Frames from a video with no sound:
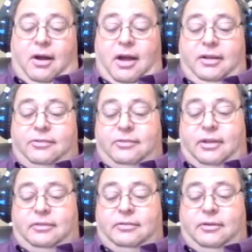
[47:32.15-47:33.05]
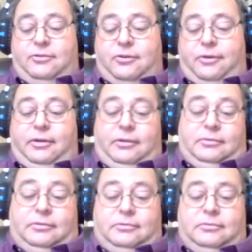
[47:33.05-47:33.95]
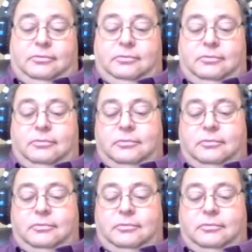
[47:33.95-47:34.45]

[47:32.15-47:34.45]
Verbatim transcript: And in fact, that's not what happens.